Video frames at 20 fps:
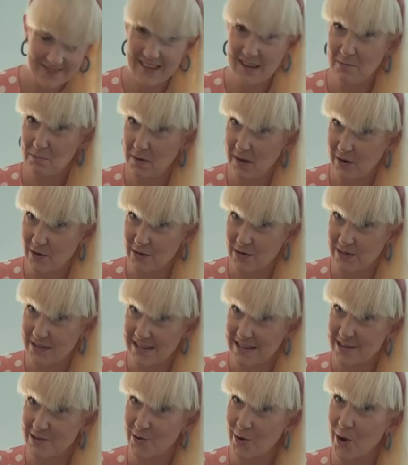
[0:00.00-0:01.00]
because
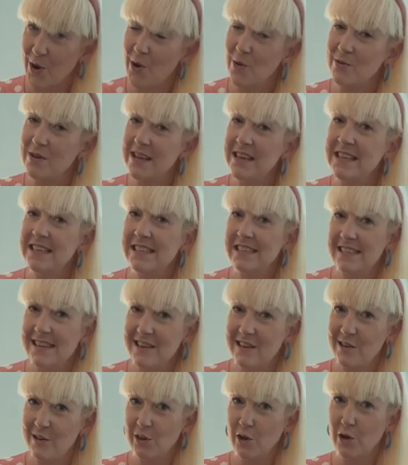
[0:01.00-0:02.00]
not only does it
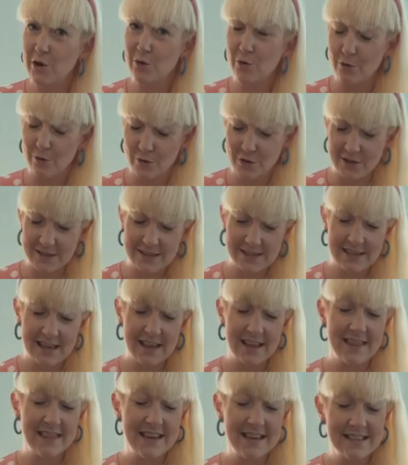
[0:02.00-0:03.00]
look gorgeous,
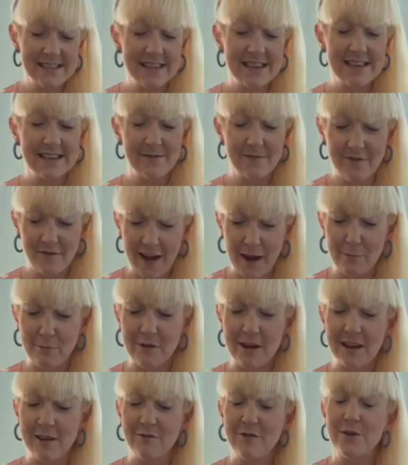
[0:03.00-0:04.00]
this
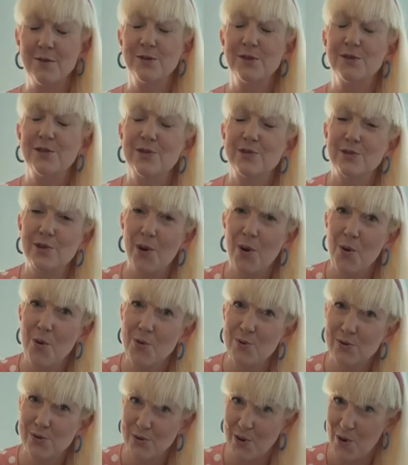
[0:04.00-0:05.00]
fabric feels so
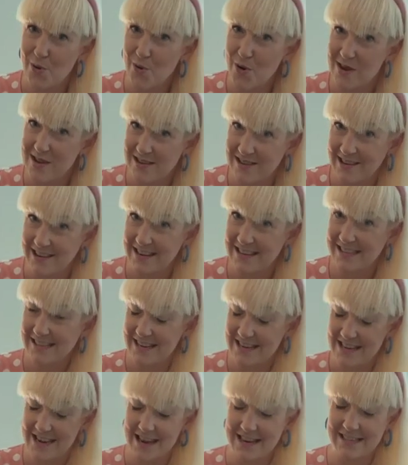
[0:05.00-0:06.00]
nice
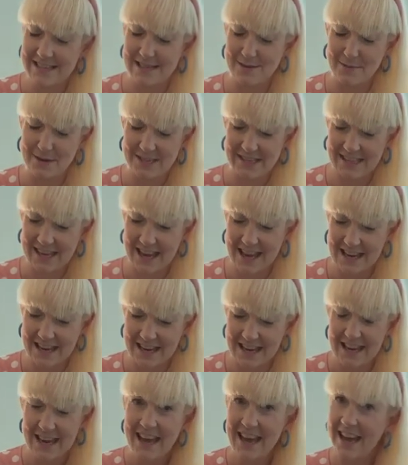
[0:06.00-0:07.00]
next to my skin,
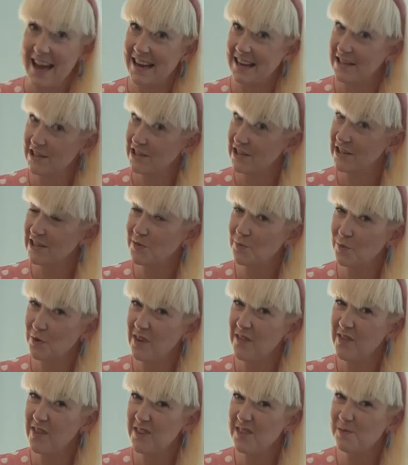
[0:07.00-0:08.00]
and it's just one
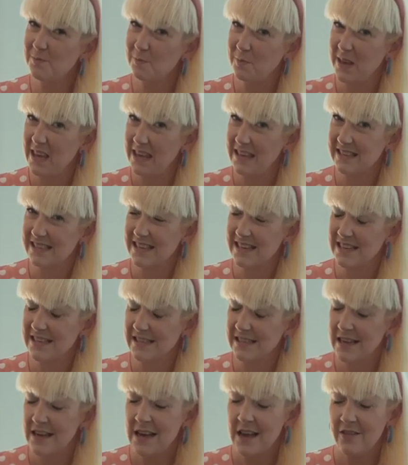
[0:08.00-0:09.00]
of those pieces
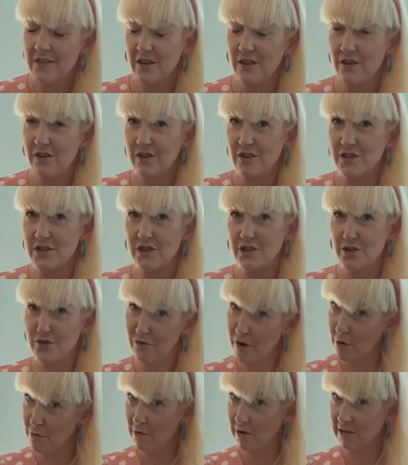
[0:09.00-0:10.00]
that you can just
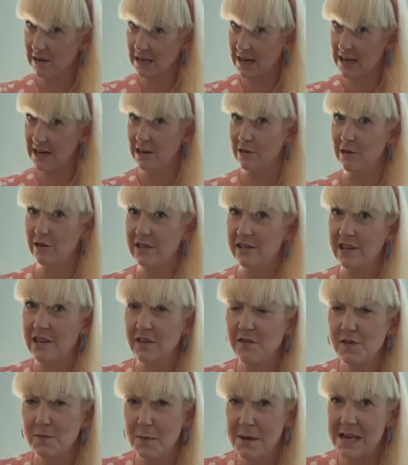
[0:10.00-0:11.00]
throw on and it looks like you
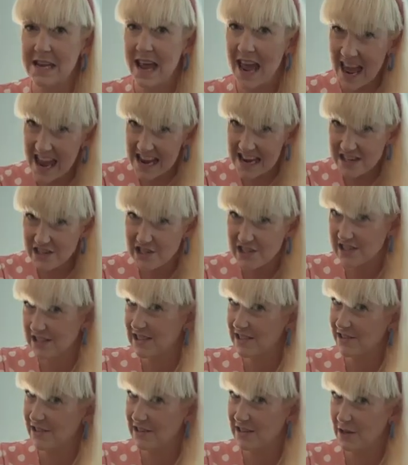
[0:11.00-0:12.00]
spent ages
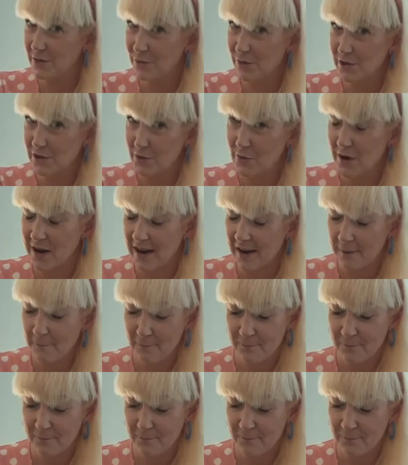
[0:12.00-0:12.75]
deciding what to wear.